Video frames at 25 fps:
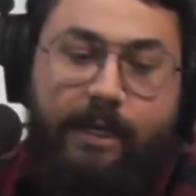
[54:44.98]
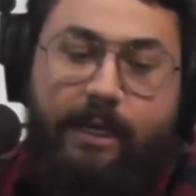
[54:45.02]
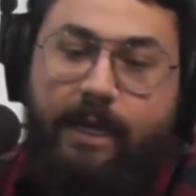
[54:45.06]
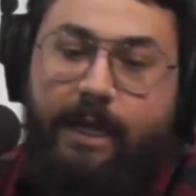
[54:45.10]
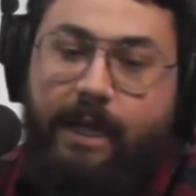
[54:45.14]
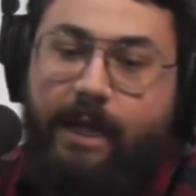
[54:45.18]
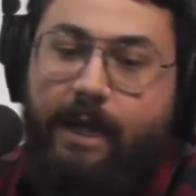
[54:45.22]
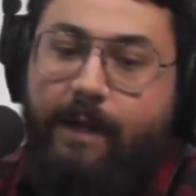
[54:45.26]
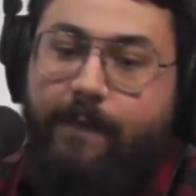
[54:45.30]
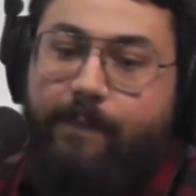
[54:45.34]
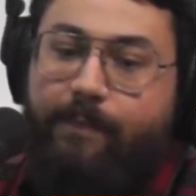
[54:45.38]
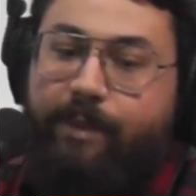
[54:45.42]

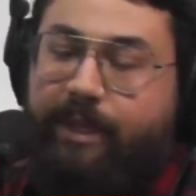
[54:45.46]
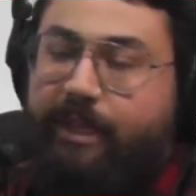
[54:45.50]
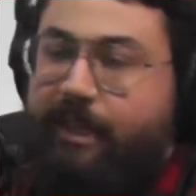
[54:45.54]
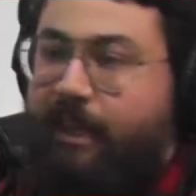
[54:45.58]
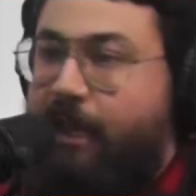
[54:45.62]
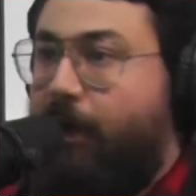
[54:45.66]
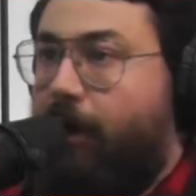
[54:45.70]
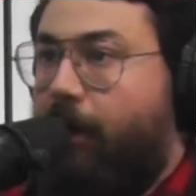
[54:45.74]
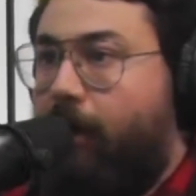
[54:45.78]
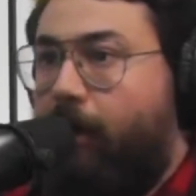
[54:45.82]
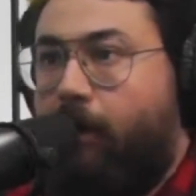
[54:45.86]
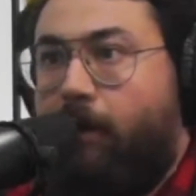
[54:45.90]
But
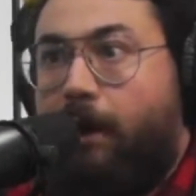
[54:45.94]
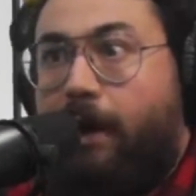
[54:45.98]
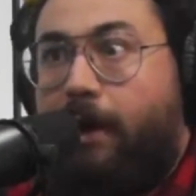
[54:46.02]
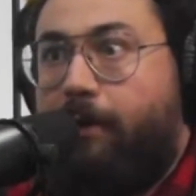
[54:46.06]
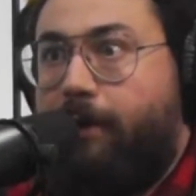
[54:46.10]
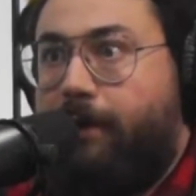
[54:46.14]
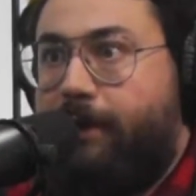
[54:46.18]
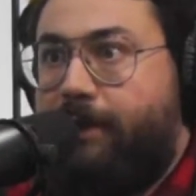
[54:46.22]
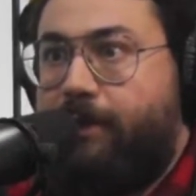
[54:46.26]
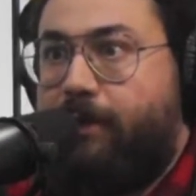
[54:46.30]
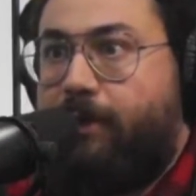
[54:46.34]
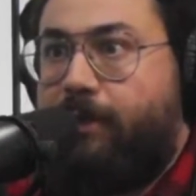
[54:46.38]
they're a great
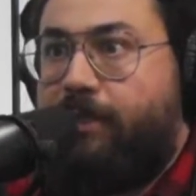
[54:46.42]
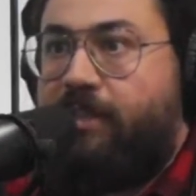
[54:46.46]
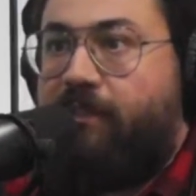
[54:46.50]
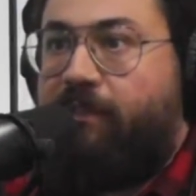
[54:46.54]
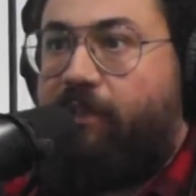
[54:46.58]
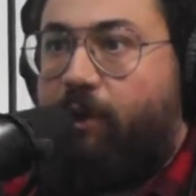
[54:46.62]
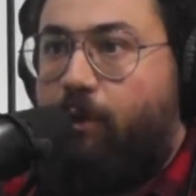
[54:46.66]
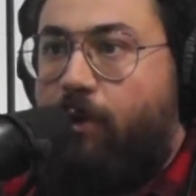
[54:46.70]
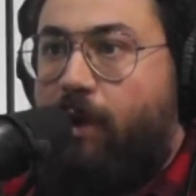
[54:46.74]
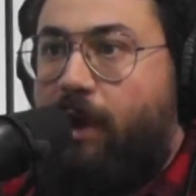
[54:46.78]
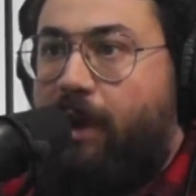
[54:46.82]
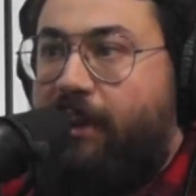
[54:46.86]
resource if
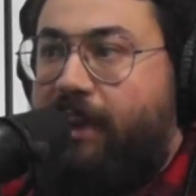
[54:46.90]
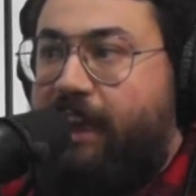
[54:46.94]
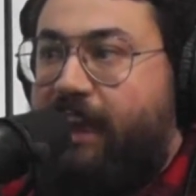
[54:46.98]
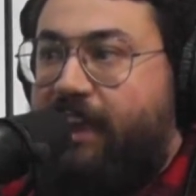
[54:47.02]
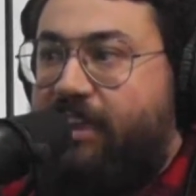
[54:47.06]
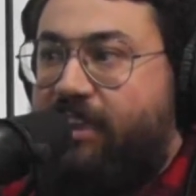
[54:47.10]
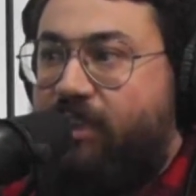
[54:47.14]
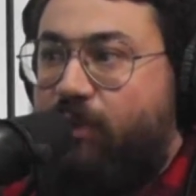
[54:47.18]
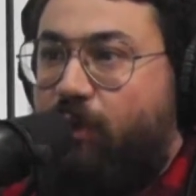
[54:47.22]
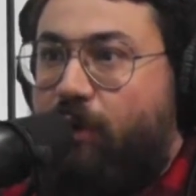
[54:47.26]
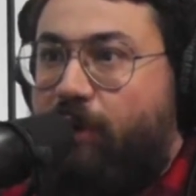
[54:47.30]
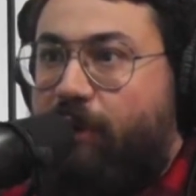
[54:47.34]
you want that
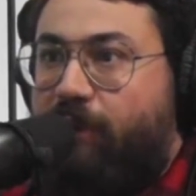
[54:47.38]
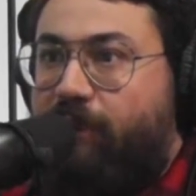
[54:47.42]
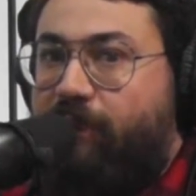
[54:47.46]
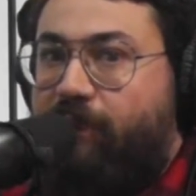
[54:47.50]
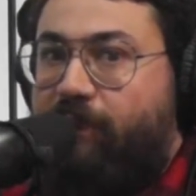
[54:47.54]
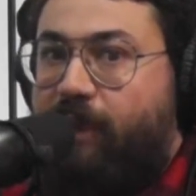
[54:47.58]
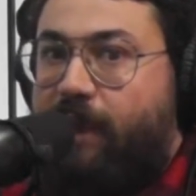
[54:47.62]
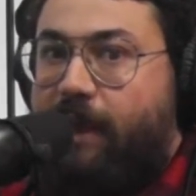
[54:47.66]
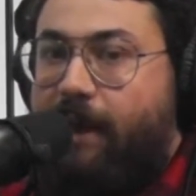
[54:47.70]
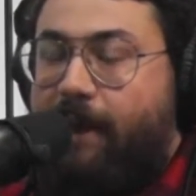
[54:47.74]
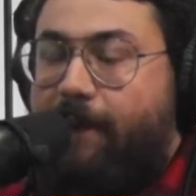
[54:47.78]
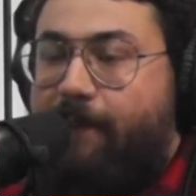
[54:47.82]
sort of
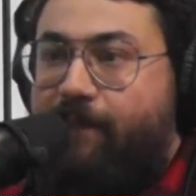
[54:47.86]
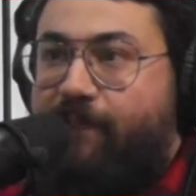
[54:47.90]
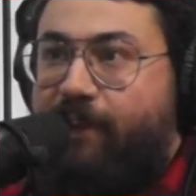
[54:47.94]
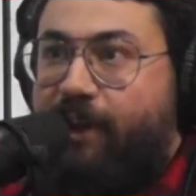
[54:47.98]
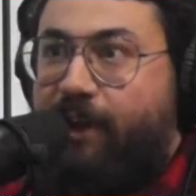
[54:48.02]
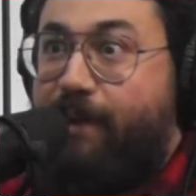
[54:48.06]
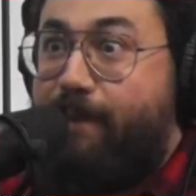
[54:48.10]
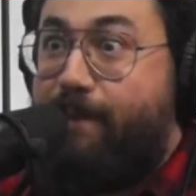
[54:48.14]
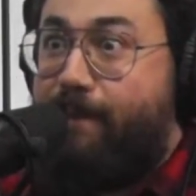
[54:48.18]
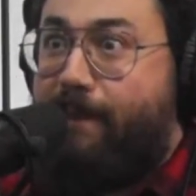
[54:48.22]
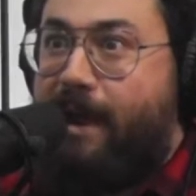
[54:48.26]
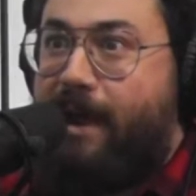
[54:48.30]

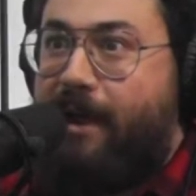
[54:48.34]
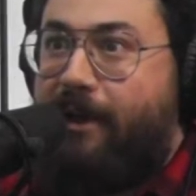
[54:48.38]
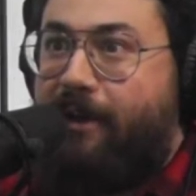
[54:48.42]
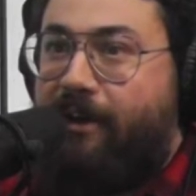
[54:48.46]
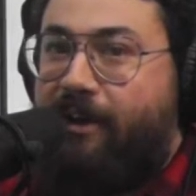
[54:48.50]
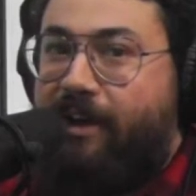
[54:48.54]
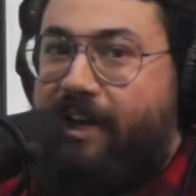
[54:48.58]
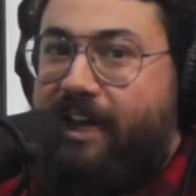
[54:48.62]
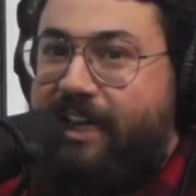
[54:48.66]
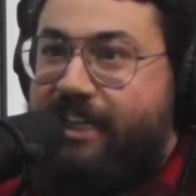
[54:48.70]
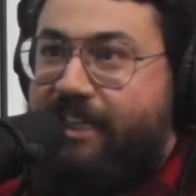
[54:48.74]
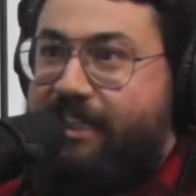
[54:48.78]
very
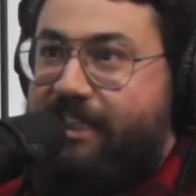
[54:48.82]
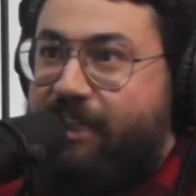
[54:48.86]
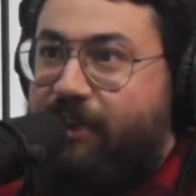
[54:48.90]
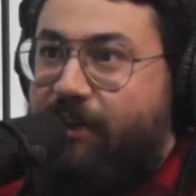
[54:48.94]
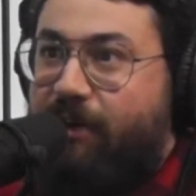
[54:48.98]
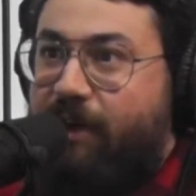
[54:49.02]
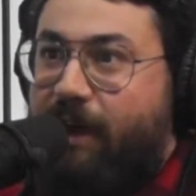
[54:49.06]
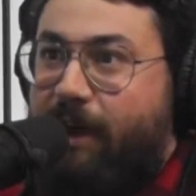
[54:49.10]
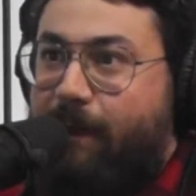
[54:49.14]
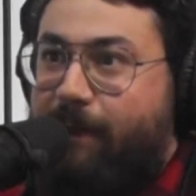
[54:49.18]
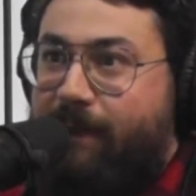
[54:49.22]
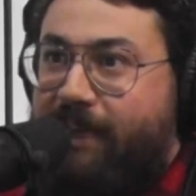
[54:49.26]
modern
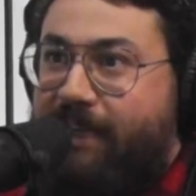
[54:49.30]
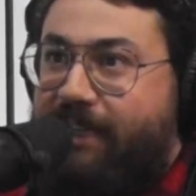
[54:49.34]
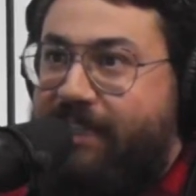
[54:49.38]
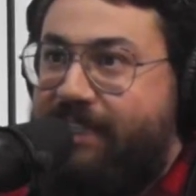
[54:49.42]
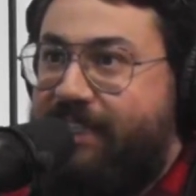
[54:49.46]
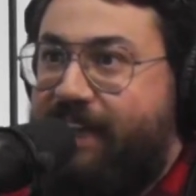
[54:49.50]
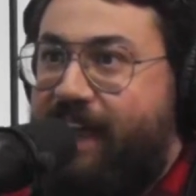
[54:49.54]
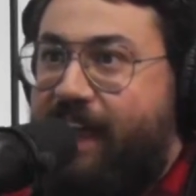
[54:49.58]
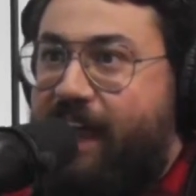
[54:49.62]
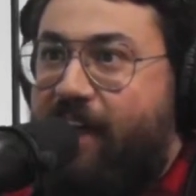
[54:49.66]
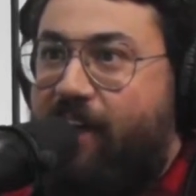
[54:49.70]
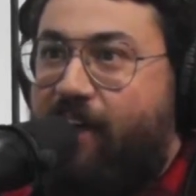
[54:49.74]
Instagram-y
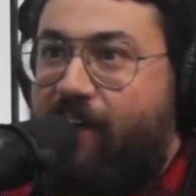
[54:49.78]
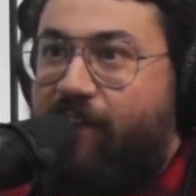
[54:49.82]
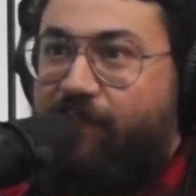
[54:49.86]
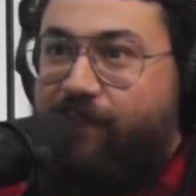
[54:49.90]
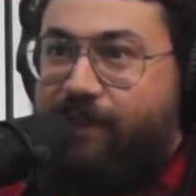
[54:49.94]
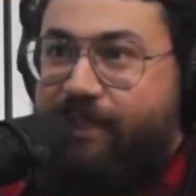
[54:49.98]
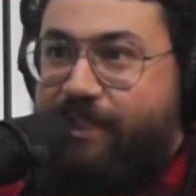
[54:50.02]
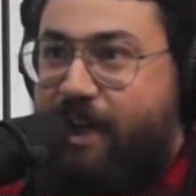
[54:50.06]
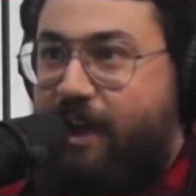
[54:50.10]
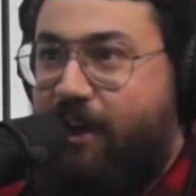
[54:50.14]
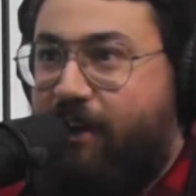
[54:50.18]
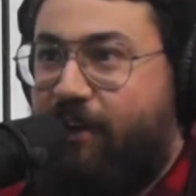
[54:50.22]
style
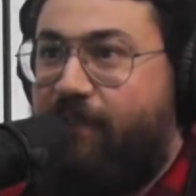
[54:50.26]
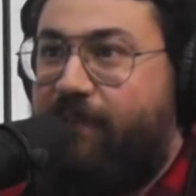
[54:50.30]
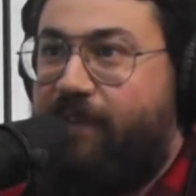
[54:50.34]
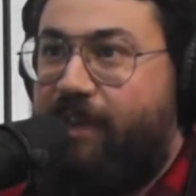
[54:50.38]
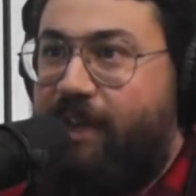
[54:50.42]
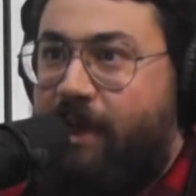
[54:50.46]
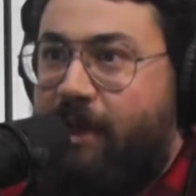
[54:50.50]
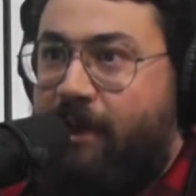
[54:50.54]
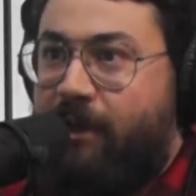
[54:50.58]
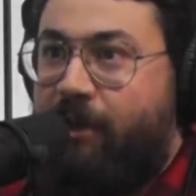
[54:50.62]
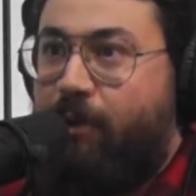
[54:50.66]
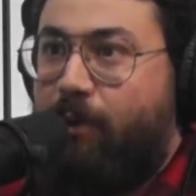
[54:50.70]

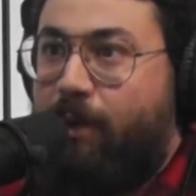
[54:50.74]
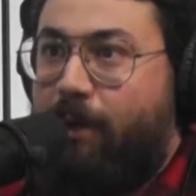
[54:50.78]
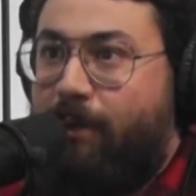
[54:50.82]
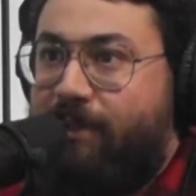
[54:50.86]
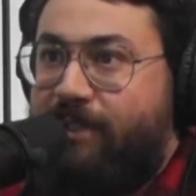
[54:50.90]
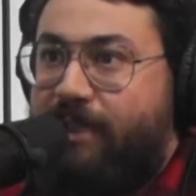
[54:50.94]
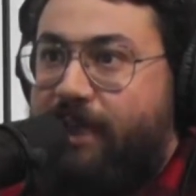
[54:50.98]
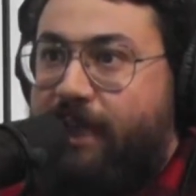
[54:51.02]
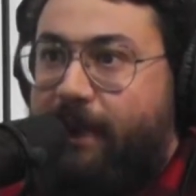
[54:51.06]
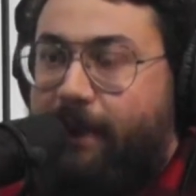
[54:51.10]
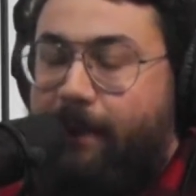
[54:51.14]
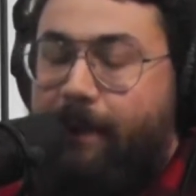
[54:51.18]
photography on your
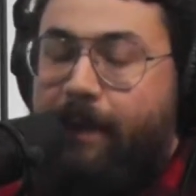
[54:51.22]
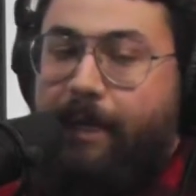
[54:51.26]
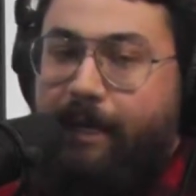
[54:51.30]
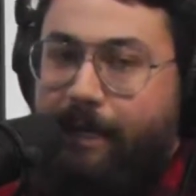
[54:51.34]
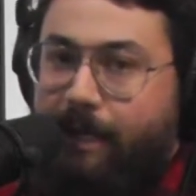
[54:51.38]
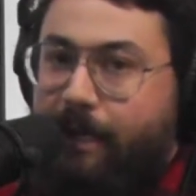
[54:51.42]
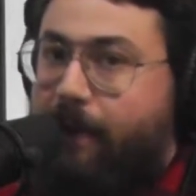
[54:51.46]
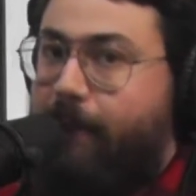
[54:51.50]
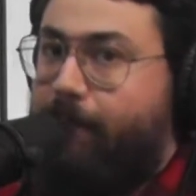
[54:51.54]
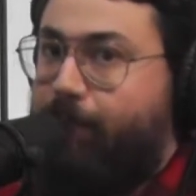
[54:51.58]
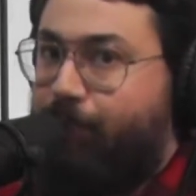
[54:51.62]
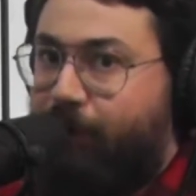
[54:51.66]
website.
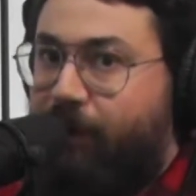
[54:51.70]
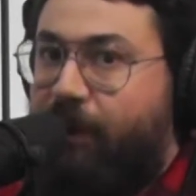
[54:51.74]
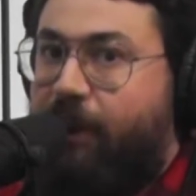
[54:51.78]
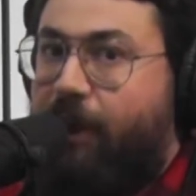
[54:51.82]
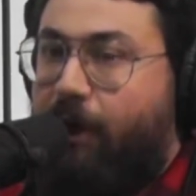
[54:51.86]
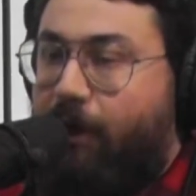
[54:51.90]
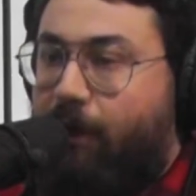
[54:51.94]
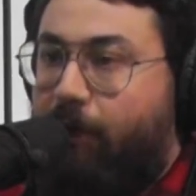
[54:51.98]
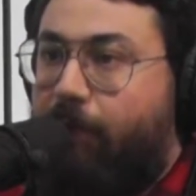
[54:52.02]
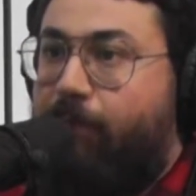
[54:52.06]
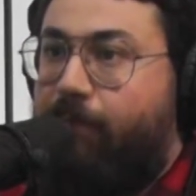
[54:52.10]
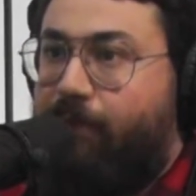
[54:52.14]

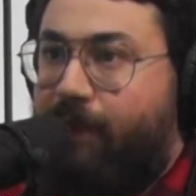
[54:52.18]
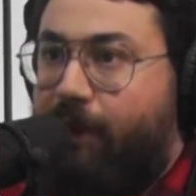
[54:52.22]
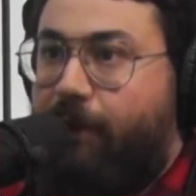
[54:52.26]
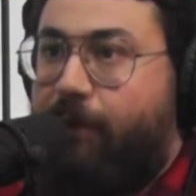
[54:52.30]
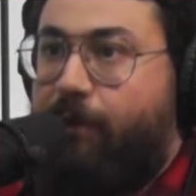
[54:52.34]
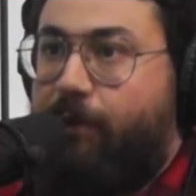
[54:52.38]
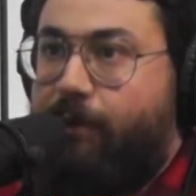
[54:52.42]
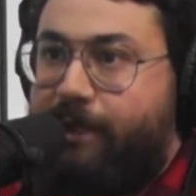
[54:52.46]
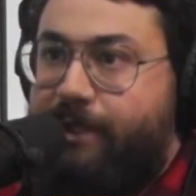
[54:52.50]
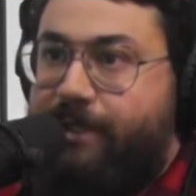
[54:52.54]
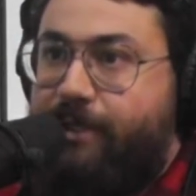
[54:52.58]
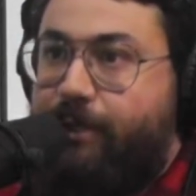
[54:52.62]
They're the
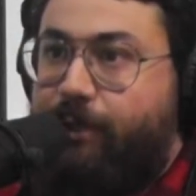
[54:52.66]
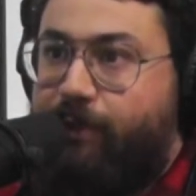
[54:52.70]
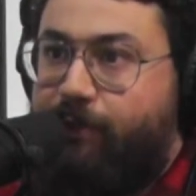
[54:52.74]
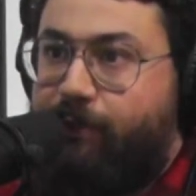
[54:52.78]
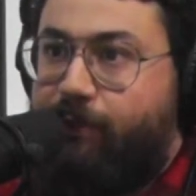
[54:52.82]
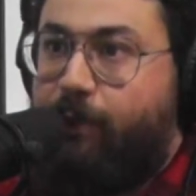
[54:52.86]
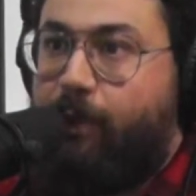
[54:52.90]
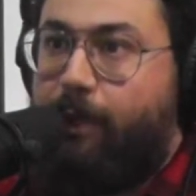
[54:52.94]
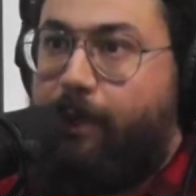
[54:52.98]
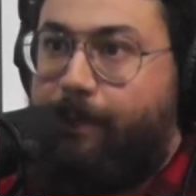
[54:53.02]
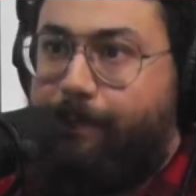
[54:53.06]
resource for it.